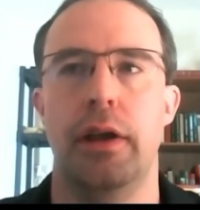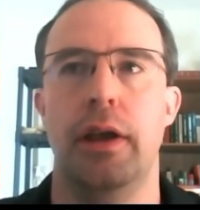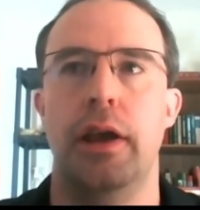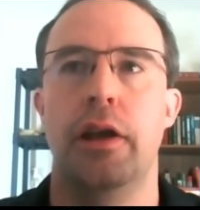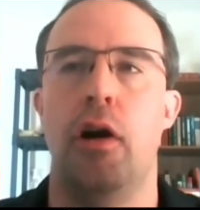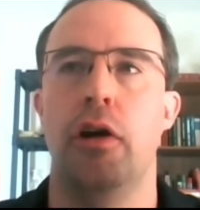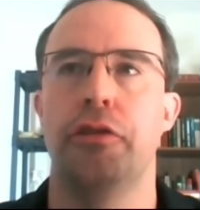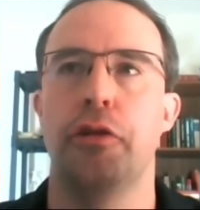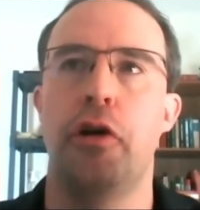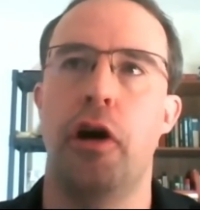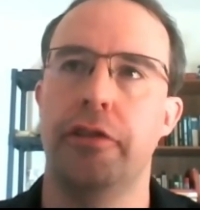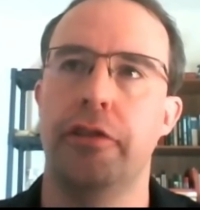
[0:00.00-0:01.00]
it also
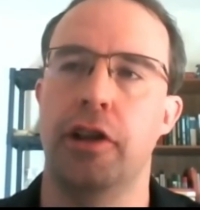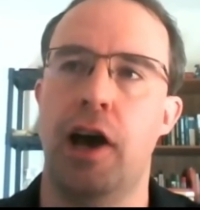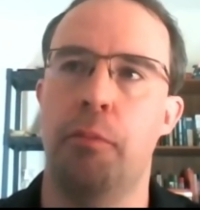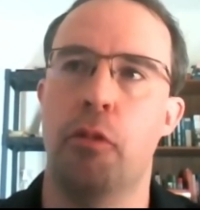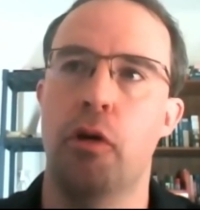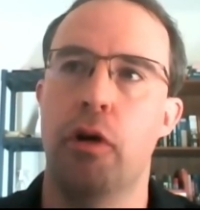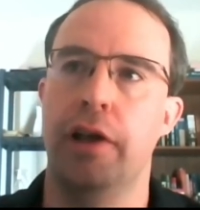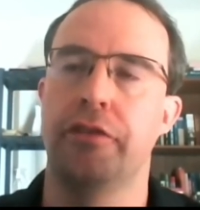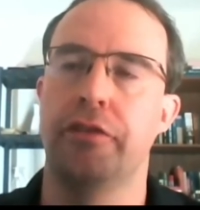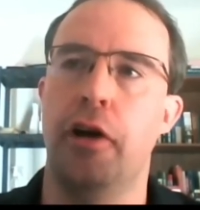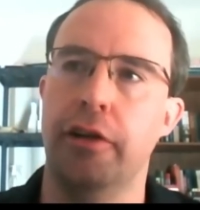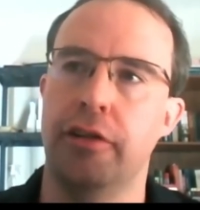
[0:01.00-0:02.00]
costs a lot more as
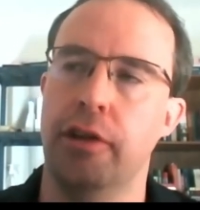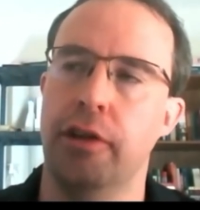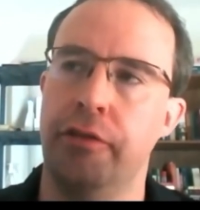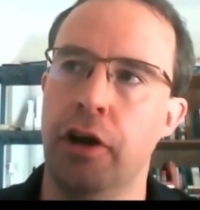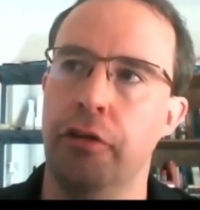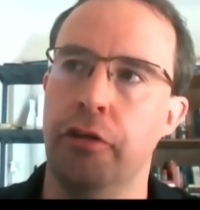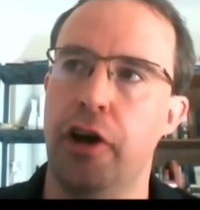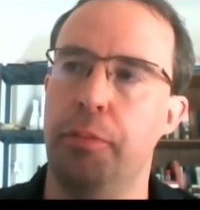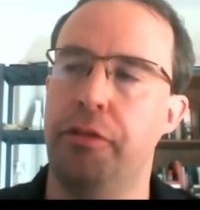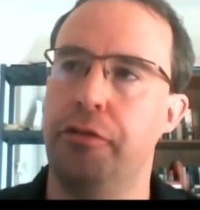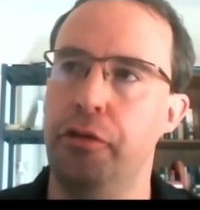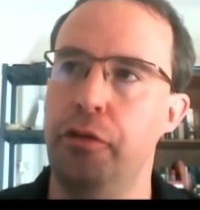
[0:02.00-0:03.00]
the cost of living goes up
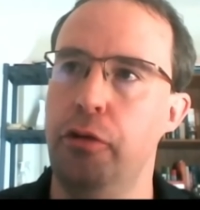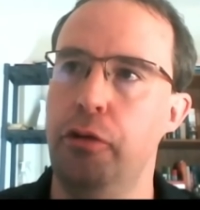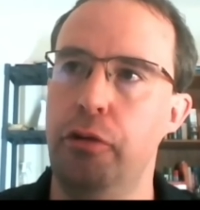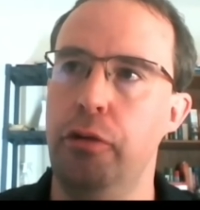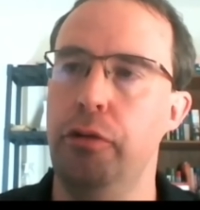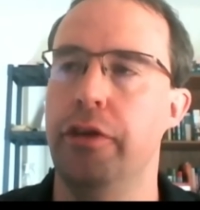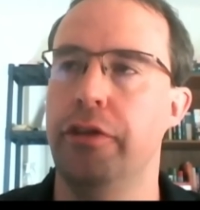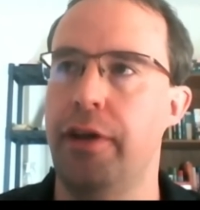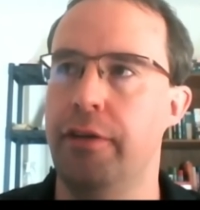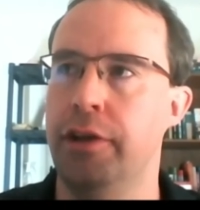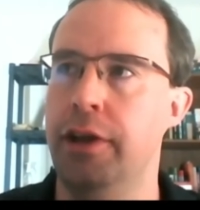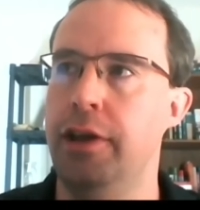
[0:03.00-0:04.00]
through the
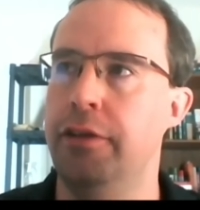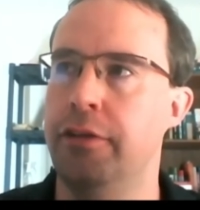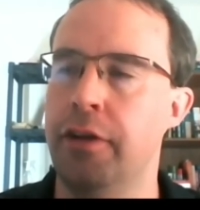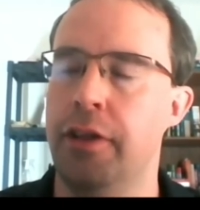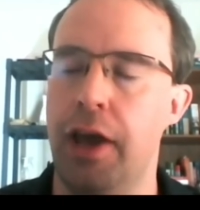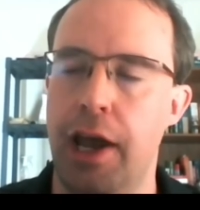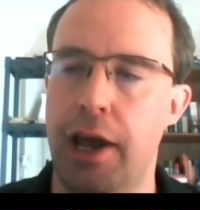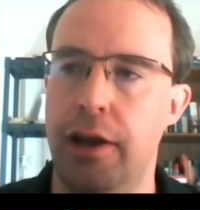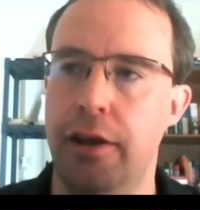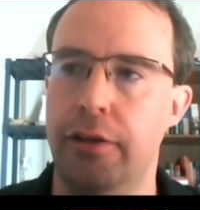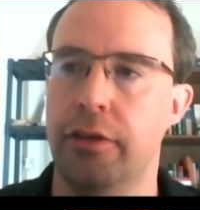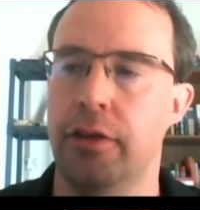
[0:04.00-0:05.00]
70s into the
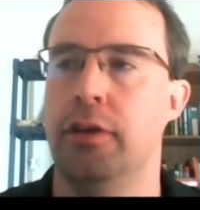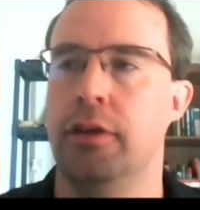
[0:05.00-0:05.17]
80s.